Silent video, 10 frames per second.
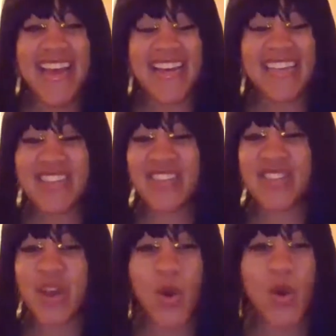because they're
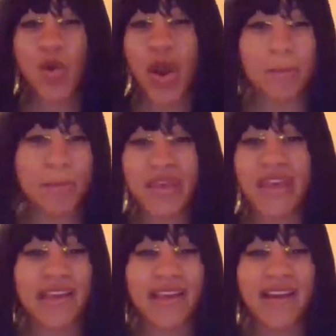so
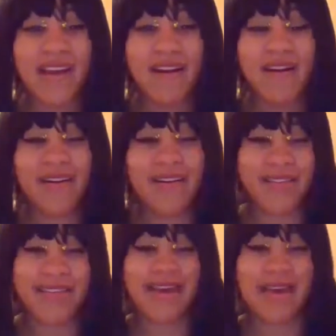grumpy all
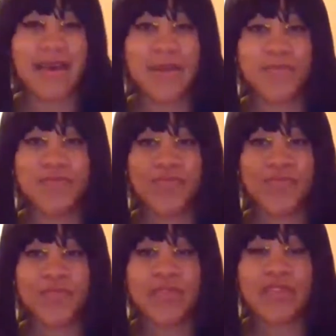the time
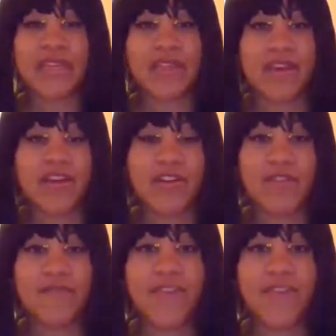that their